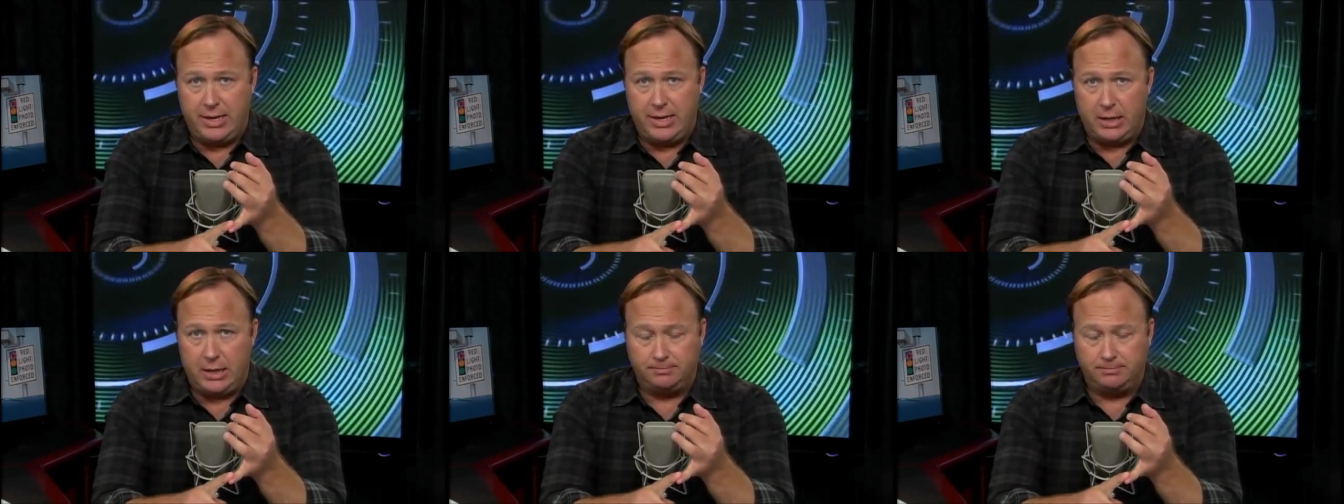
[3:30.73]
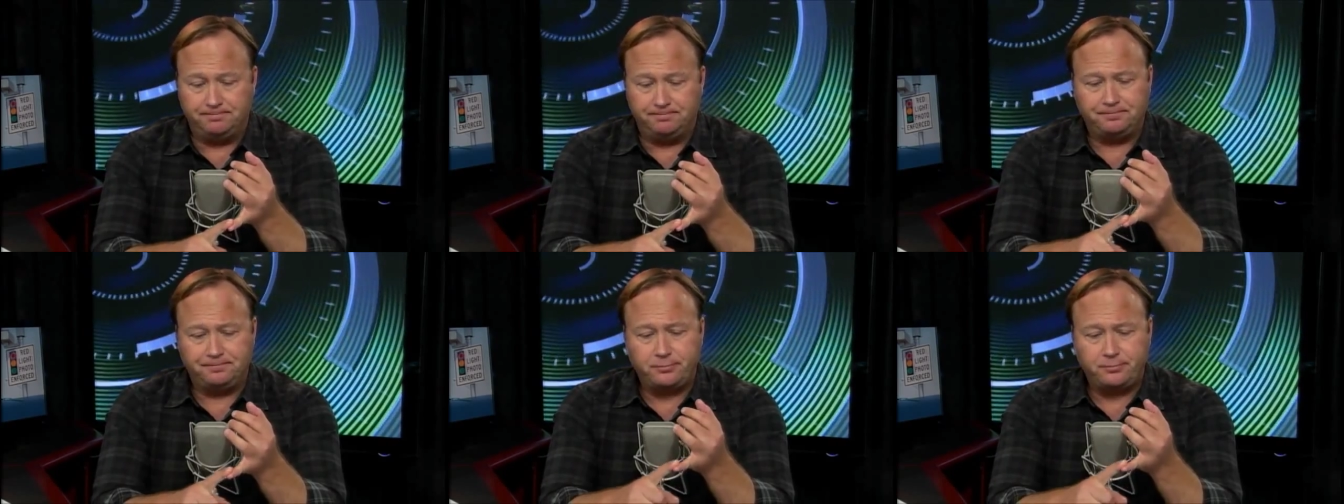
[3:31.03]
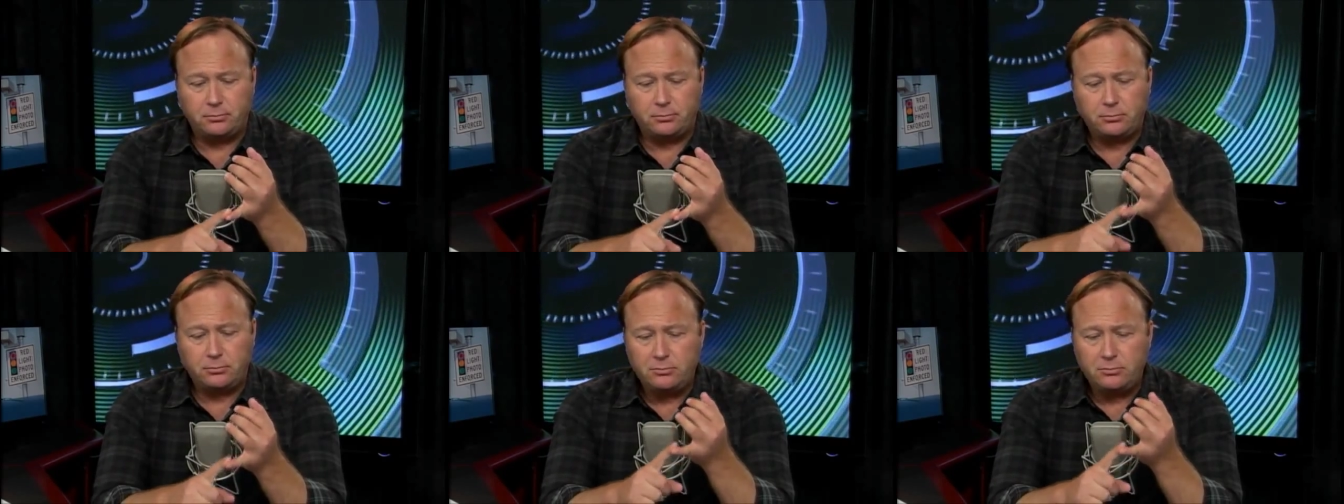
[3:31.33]
there.
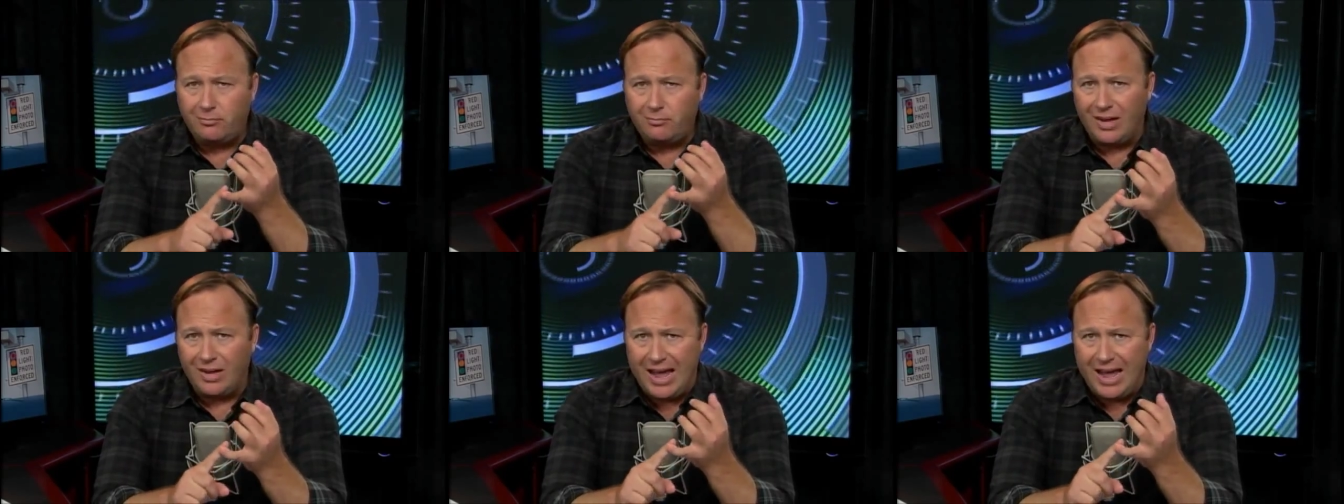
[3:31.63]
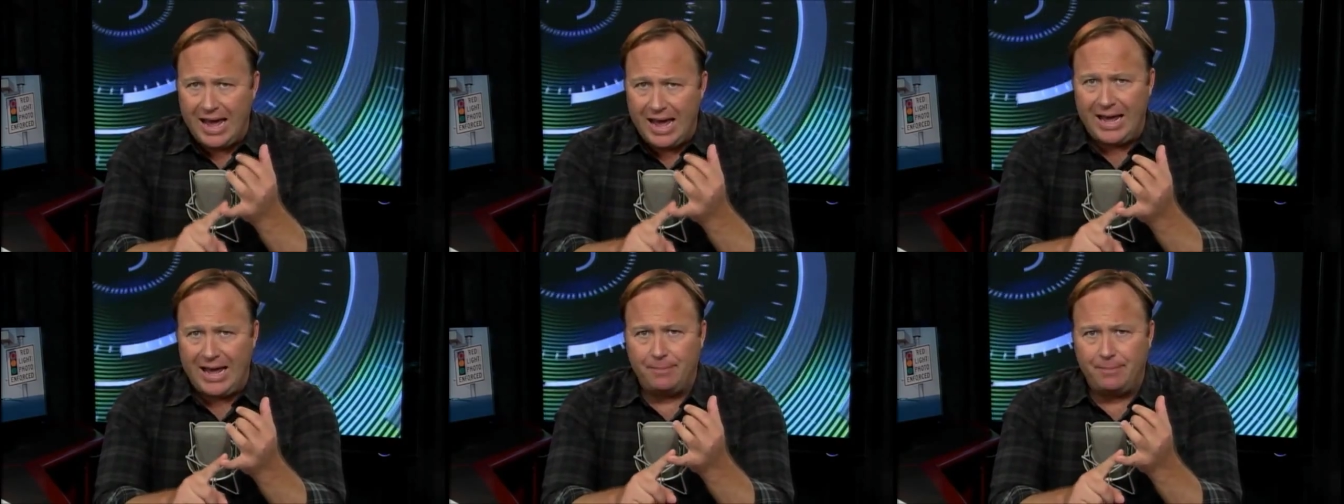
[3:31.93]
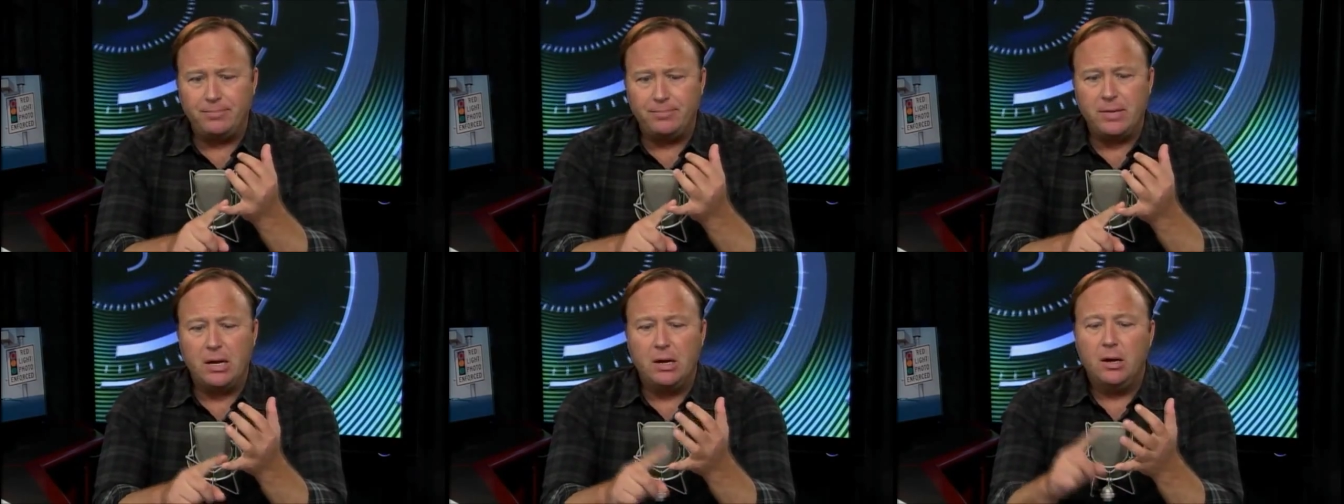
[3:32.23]
A.
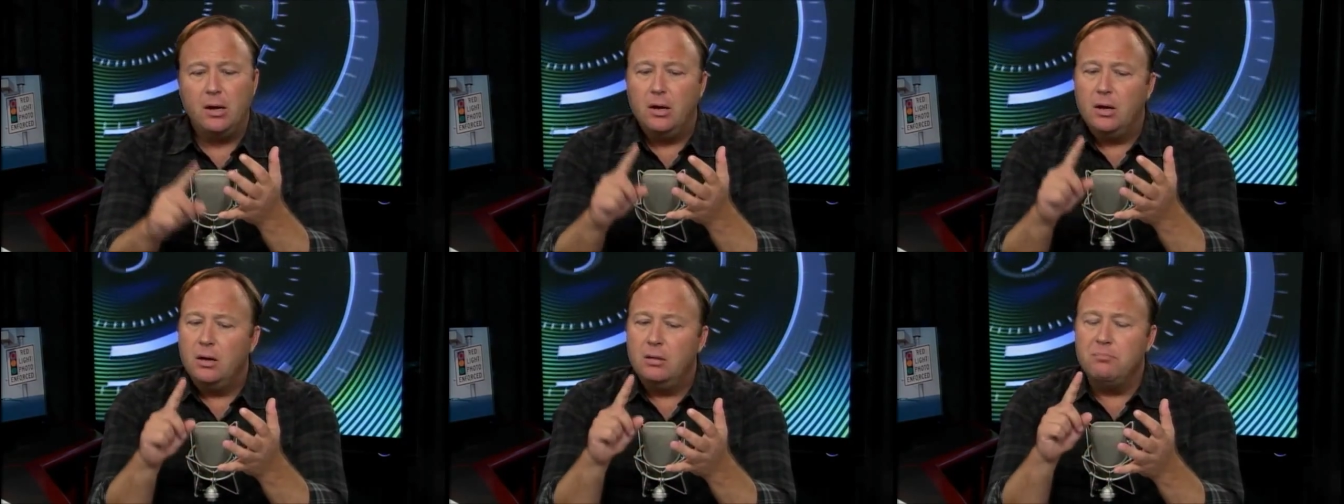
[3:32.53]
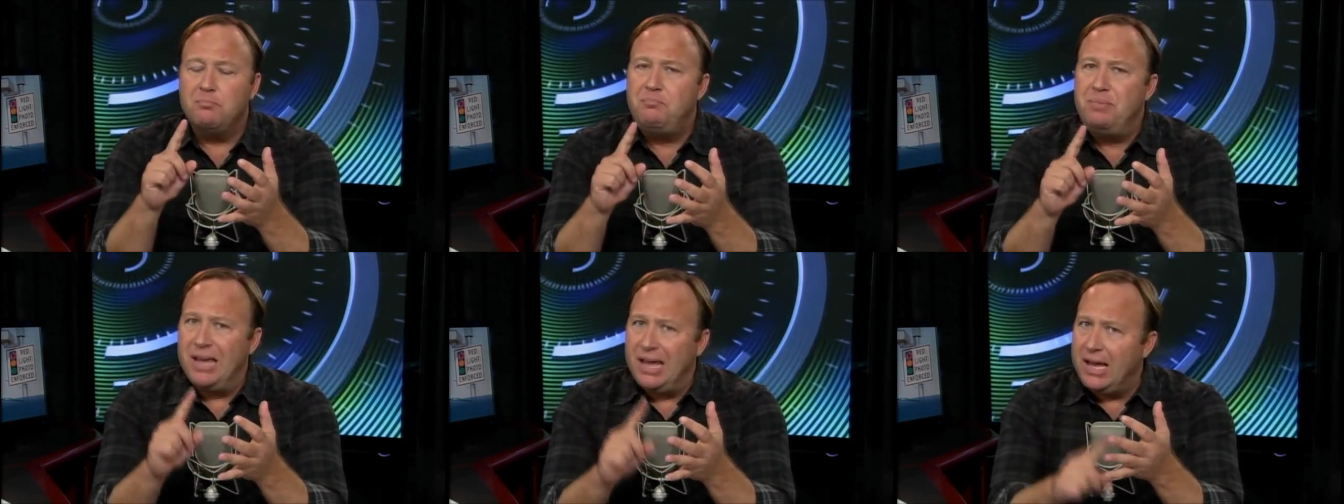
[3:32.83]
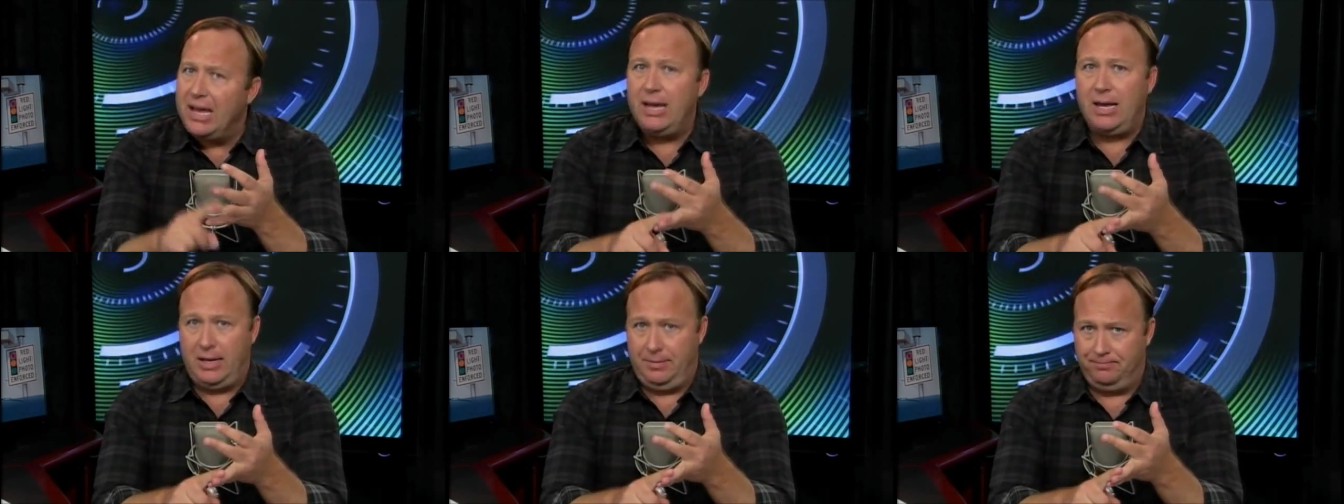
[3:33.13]

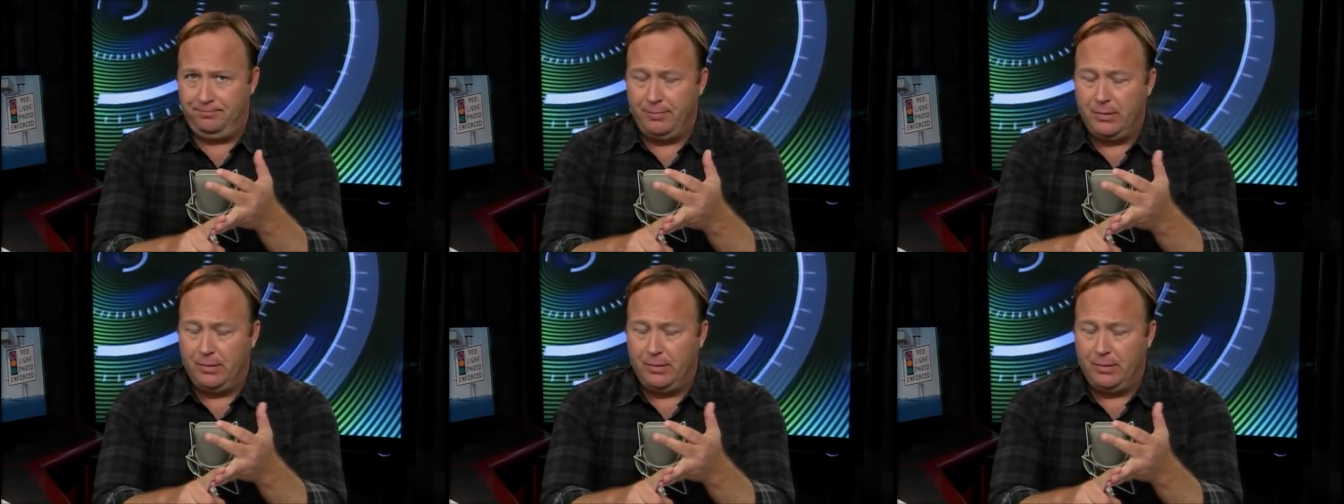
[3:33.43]
B.